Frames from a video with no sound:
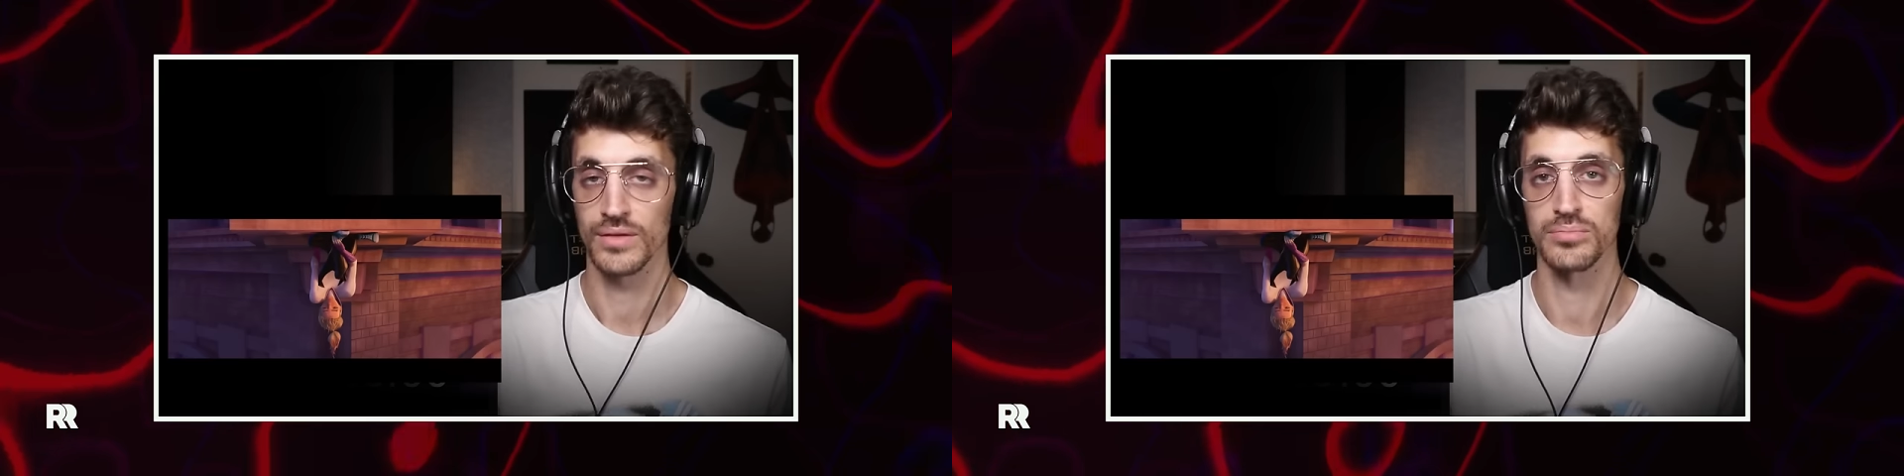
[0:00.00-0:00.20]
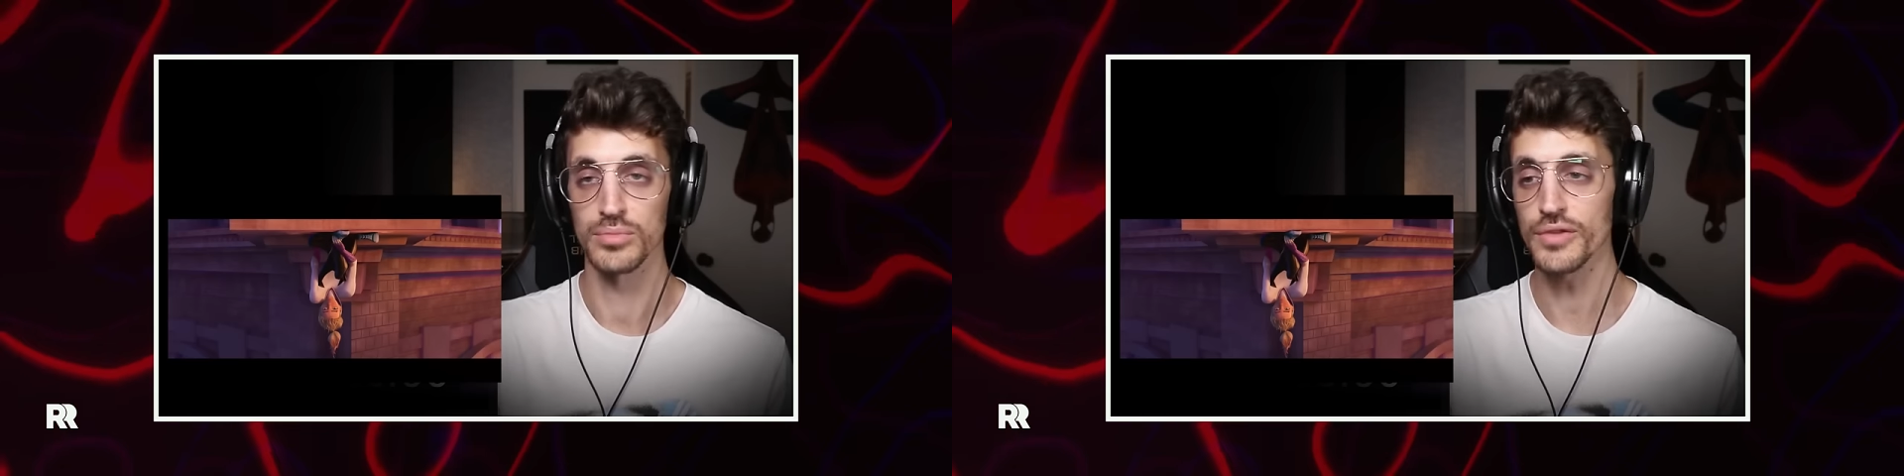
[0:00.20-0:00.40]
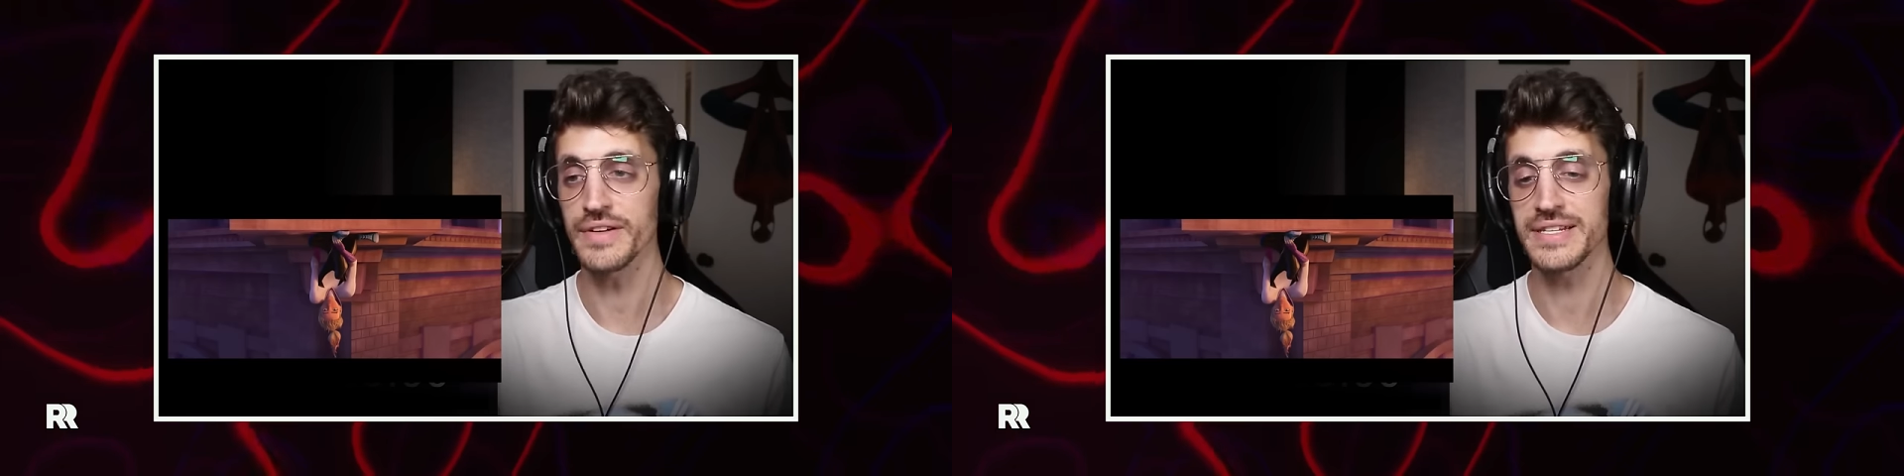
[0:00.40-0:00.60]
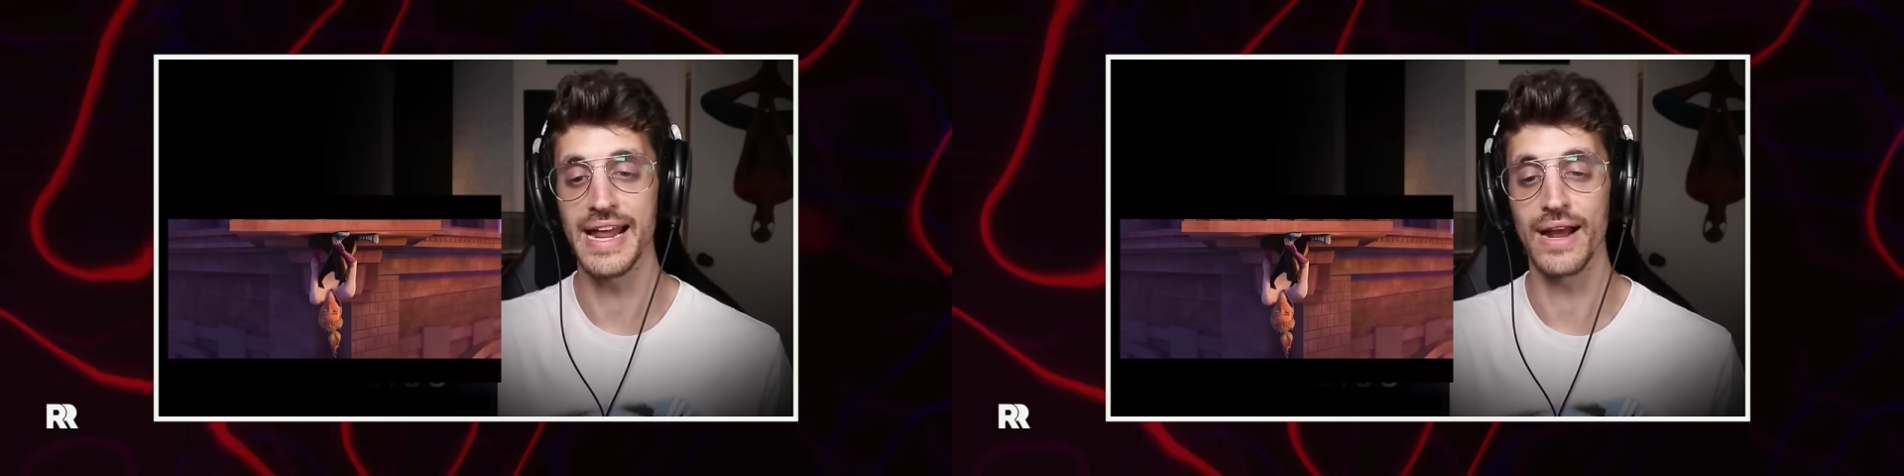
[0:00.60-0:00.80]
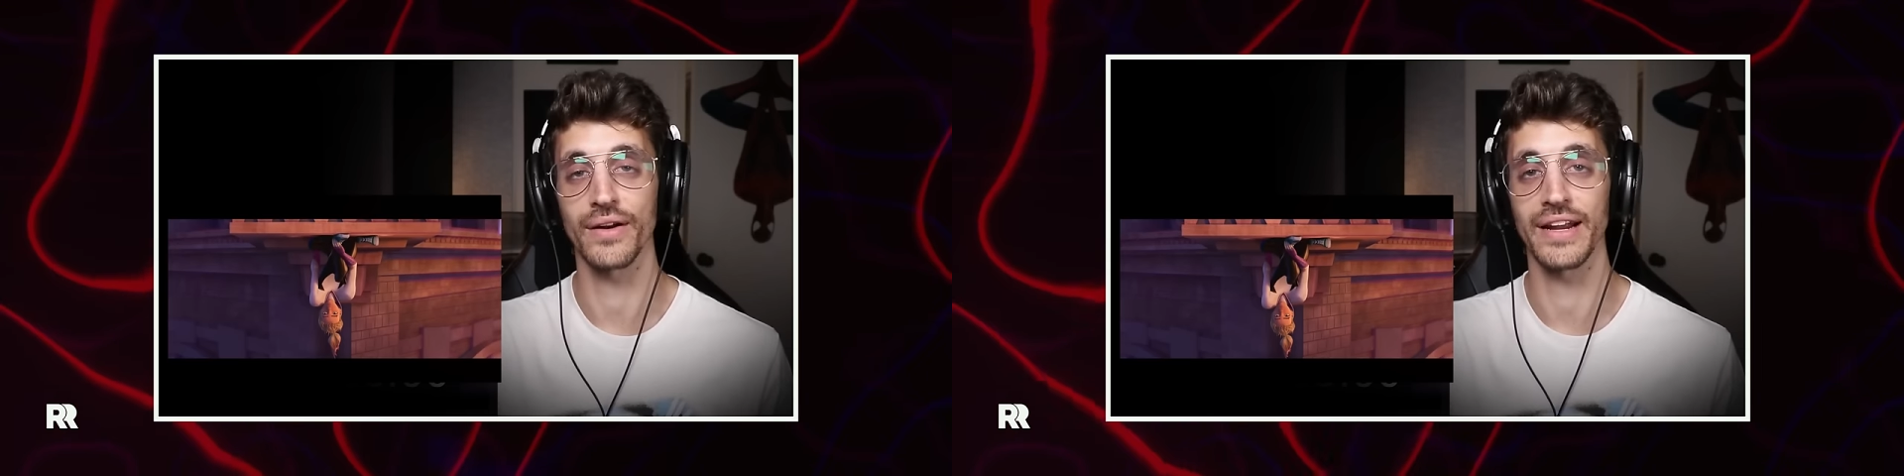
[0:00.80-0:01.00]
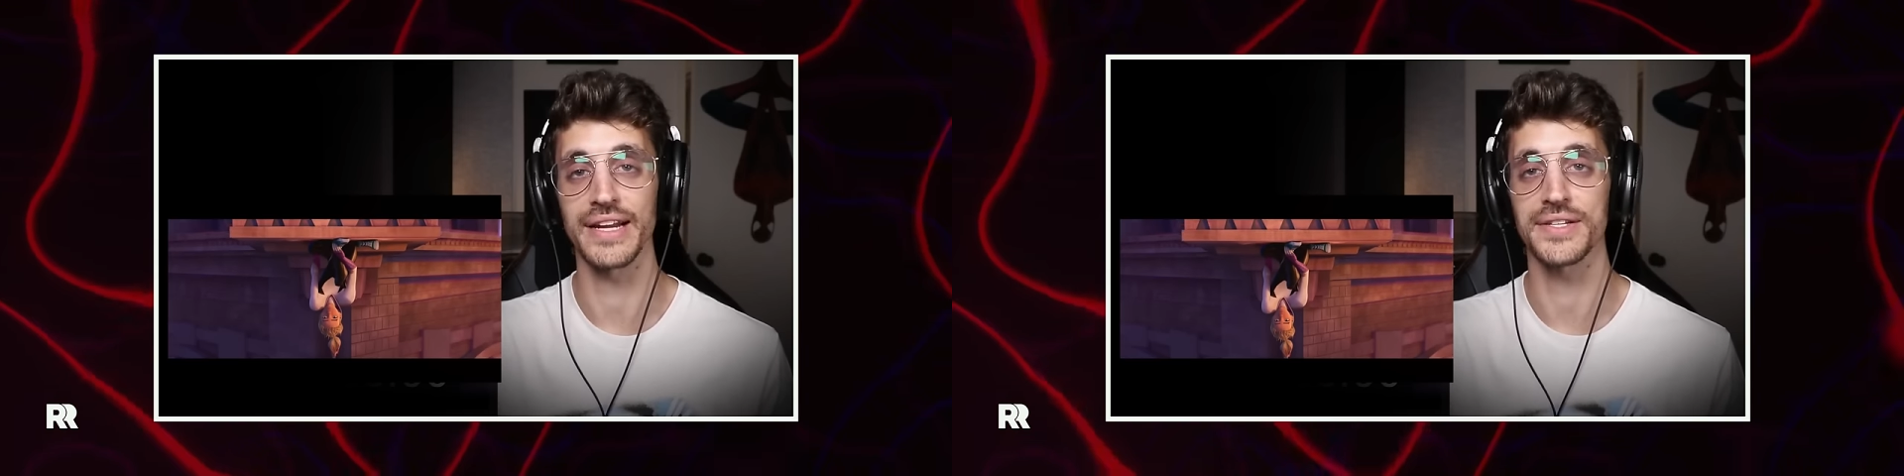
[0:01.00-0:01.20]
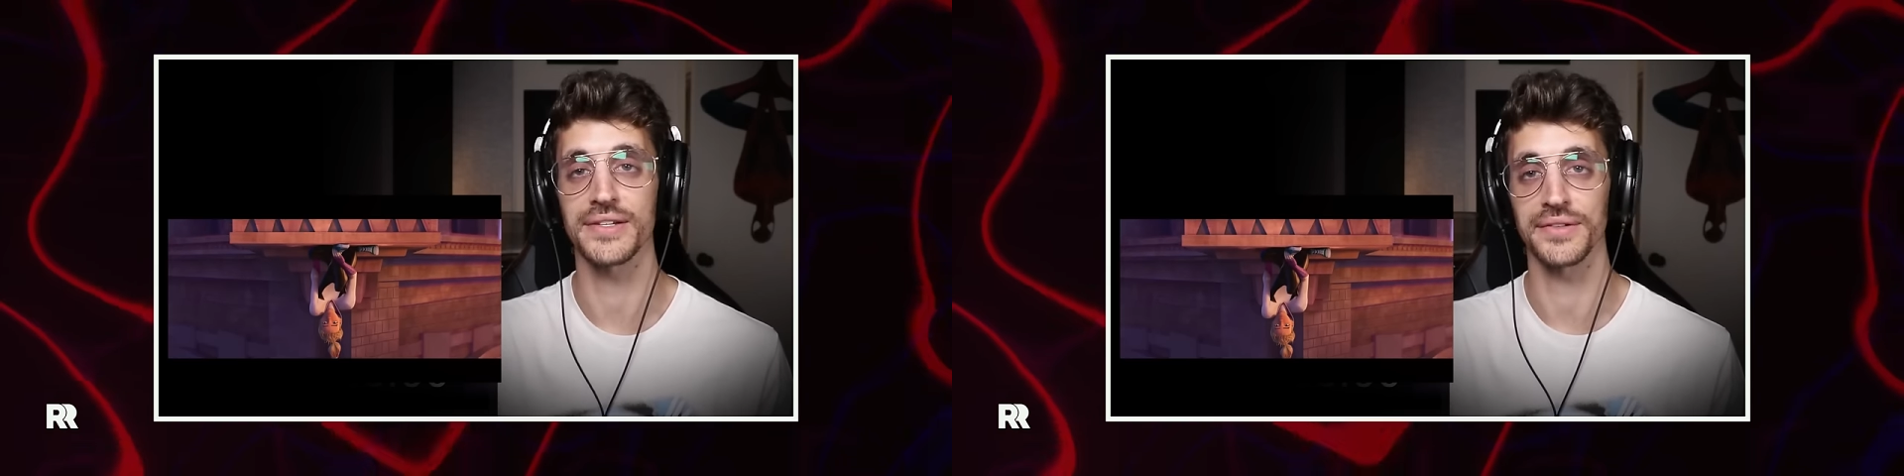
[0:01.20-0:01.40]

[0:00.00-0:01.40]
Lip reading: Movies nowadays